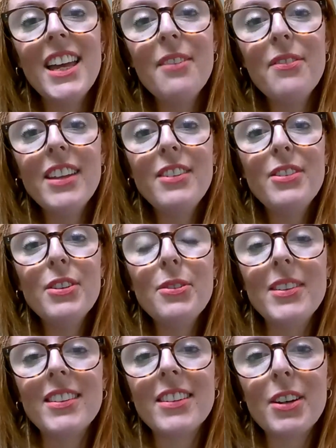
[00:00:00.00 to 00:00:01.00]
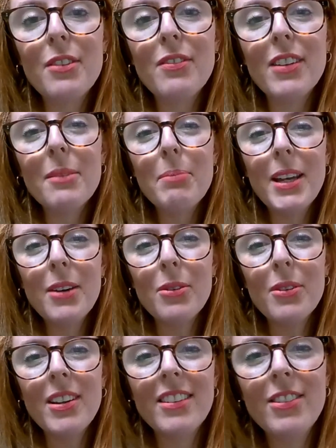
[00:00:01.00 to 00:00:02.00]
if they do, it's kind of like being
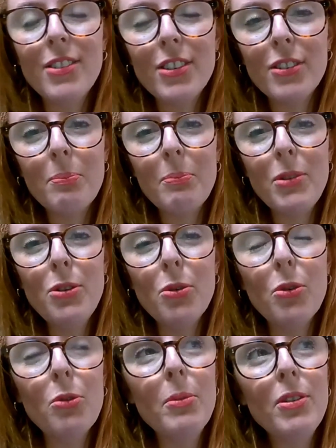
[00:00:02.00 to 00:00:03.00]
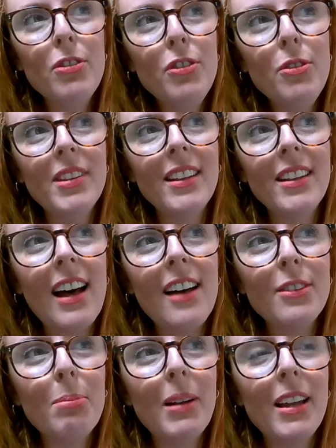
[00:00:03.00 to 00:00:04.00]
honest and just almost using
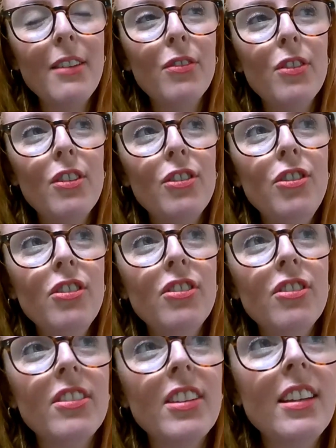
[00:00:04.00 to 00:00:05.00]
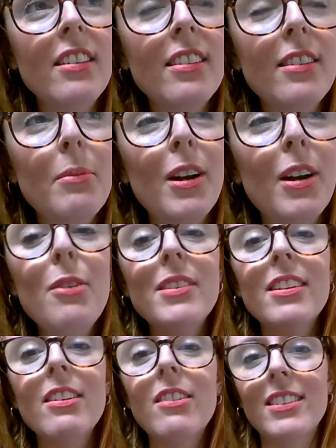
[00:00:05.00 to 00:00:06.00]
that as a playfulness. You could just say to them, and I know
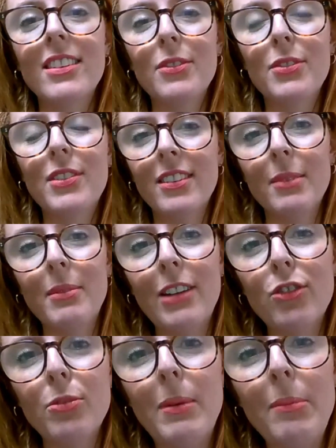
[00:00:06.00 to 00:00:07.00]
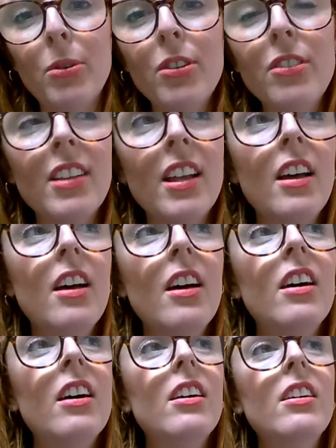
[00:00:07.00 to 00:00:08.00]
it's hard because it doesn't come natural to people, but you say,
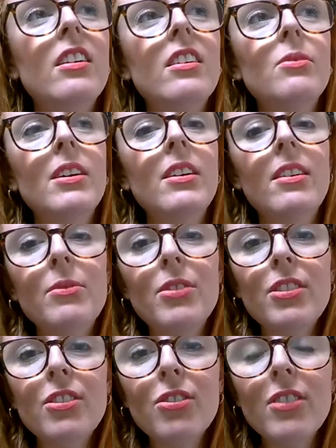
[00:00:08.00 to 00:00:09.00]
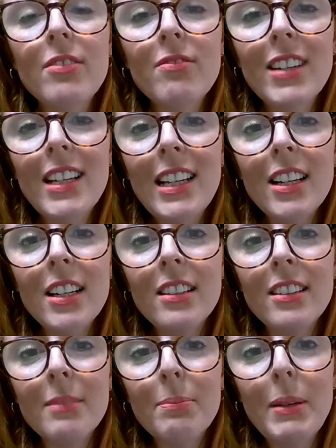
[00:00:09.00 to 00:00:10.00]
oh, well, I'm just trying really
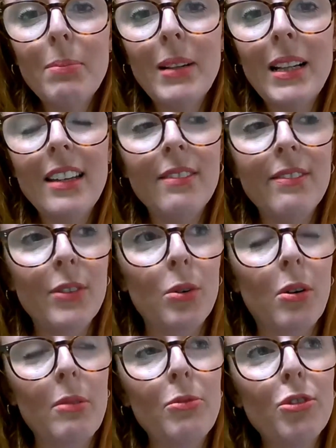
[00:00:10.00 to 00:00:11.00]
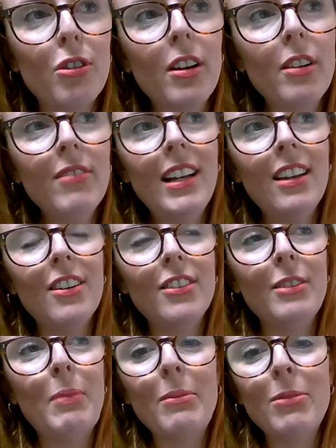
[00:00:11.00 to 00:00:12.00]
hard to be playful. I'm trying really
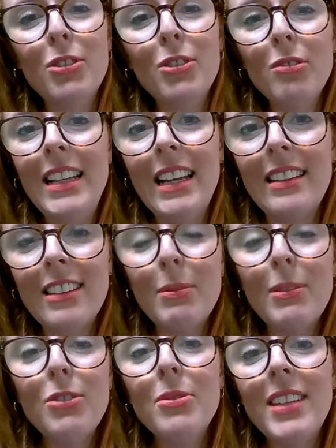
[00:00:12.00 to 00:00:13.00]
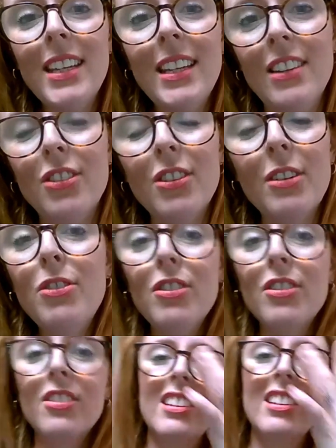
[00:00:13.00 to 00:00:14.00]
hard but I'm just not really getting, especially with teenage.
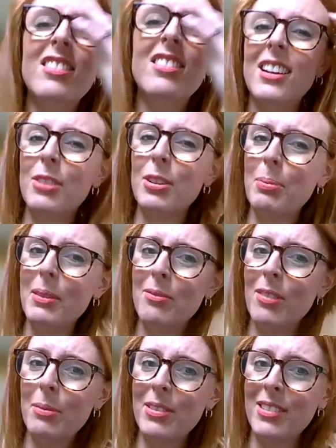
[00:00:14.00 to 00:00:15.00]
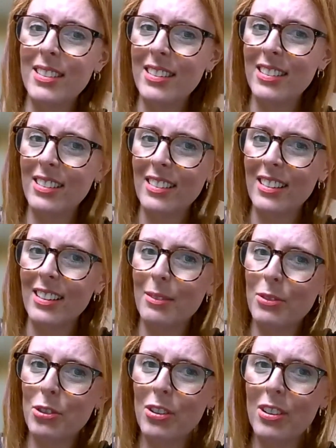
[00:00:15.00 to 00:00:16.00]
You can say, oh yeah, I'm just a bit rubbish at this, aren't I?
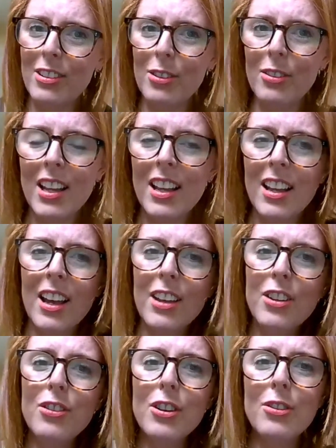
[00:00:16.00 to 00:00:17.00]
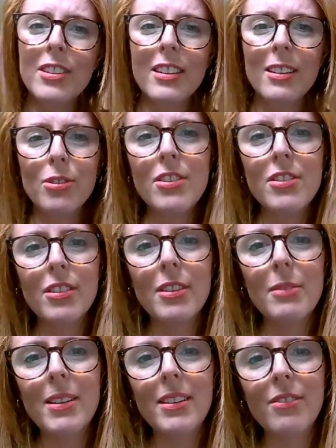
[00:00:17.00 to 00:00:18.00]
Like I'm trying to do, are you noticing I'm trying to do
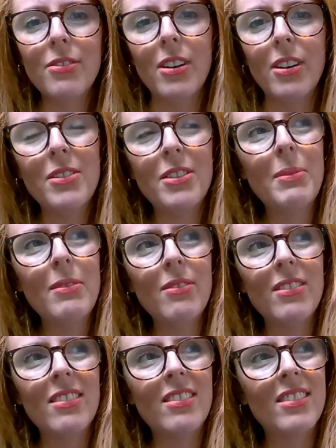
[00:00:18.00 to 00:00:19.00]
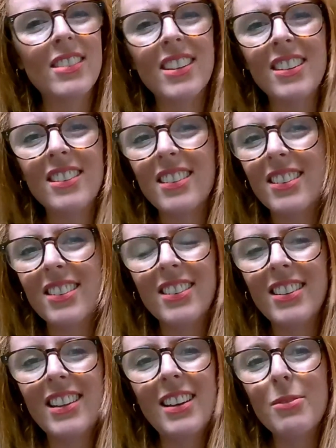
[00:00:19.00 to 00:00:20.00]
something a bit different? I'm just a bit, okay,
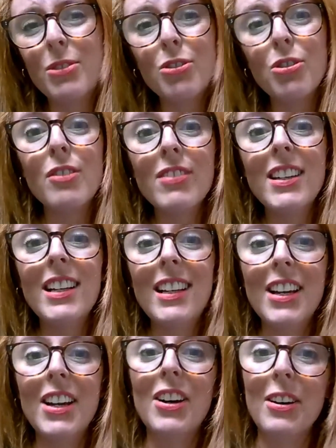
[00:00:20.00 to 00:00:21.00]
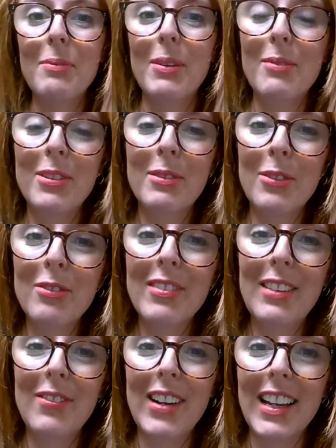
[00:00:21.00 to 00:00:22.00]
I'm just trying really hard, but I'm just not
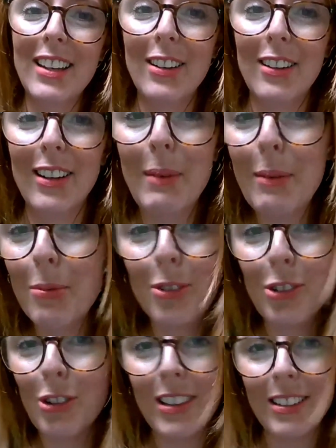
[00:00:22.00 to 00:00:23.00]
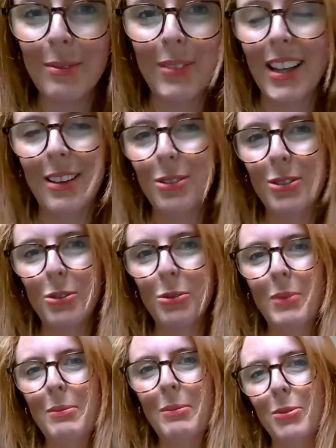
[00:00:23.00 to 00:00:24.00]
really very good. Like maybe we'll try something else,
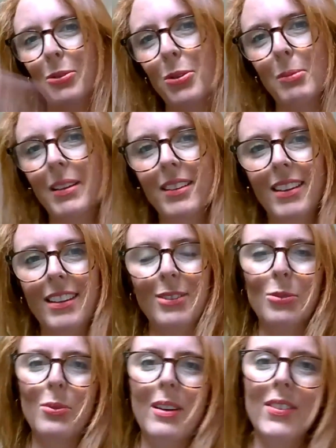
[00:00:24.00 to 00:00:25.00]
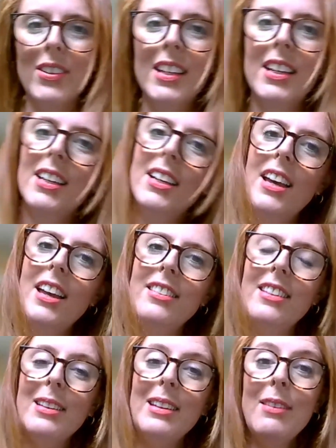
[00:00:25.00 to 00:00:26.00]
or maybe talk about this or whatever.
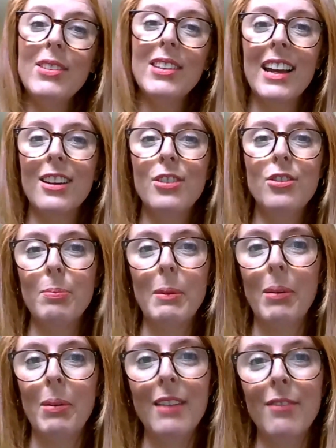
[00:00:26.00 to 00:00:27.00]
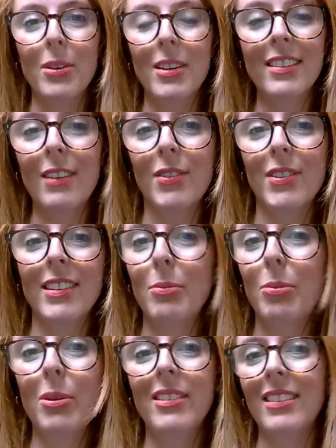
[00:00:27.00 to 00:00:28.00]
And even that can just be playful in itself, because then
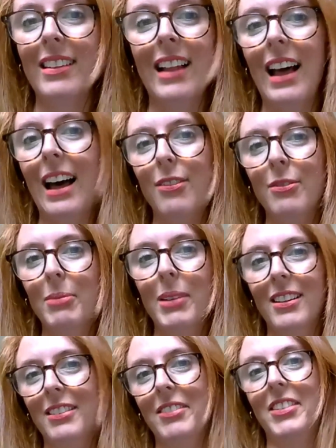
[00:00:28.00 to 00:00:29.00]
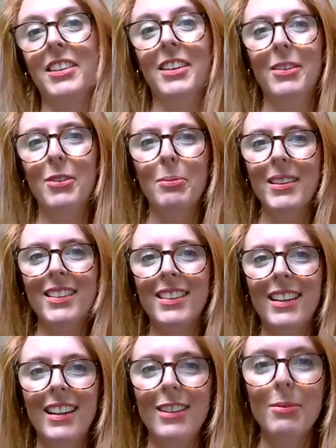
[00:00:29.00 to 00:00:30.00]
they'll probably just laugh and be like, you're a bit
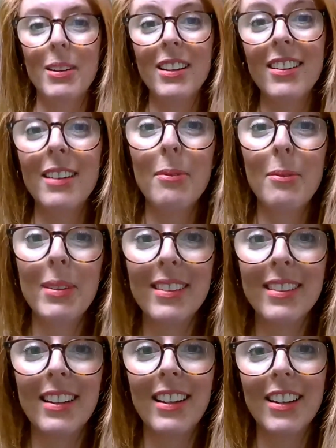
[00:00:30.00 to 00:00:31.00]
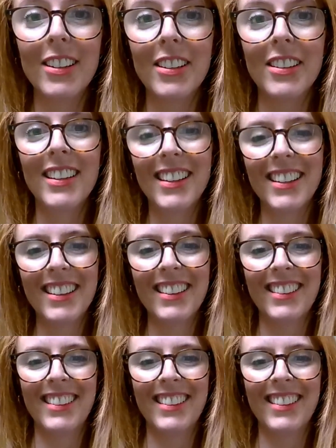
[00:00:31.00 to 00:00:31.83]
silly. You're like, oh, yeah, I'm a bit silly, aren't I?